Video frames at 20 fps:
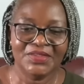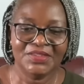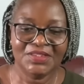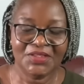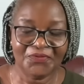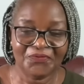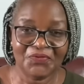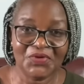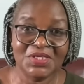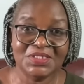
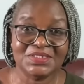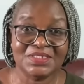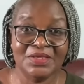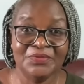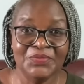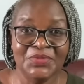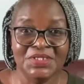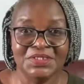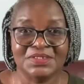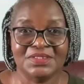the first
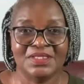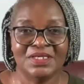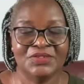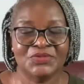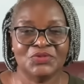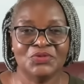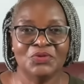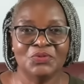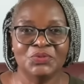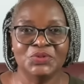semester,
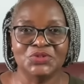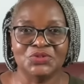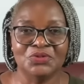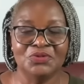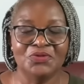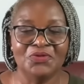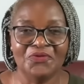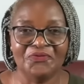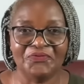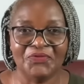so we
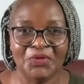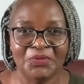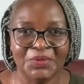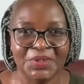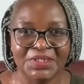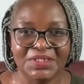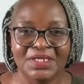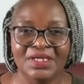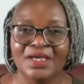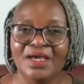should look
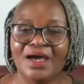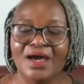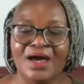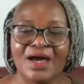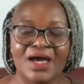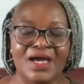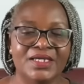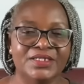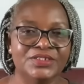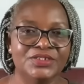forward,
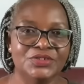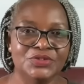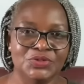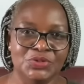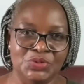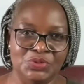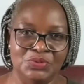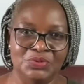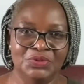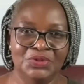I
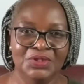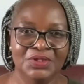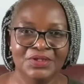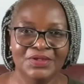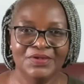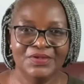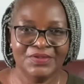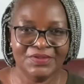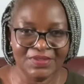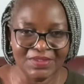knew
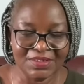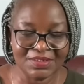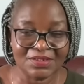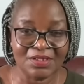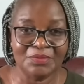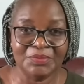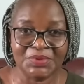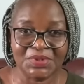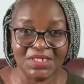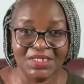
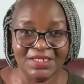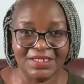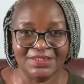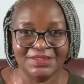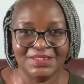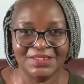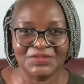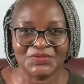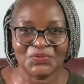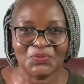something like
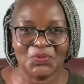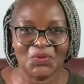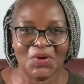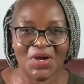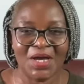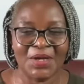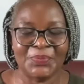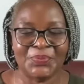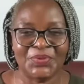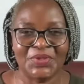this will
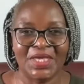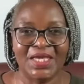happen.